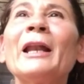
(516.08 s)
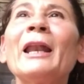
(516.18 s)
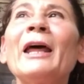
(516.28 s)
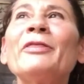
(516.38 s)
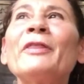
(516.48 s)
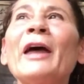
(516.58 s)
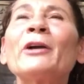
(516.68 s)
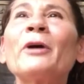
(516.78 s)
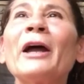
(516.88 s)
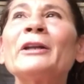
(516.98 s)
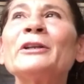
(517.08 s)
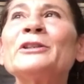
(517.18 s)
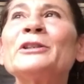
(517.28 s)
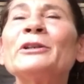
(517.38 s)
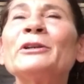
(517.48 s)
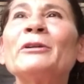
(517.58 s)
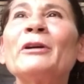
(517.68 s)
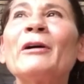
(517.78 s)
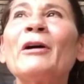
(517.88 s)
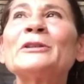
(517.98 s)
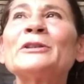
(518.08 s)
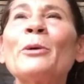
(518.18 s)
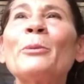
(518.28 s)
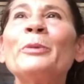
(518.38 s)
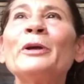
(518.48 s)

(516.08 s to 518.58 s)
And let that gratitude also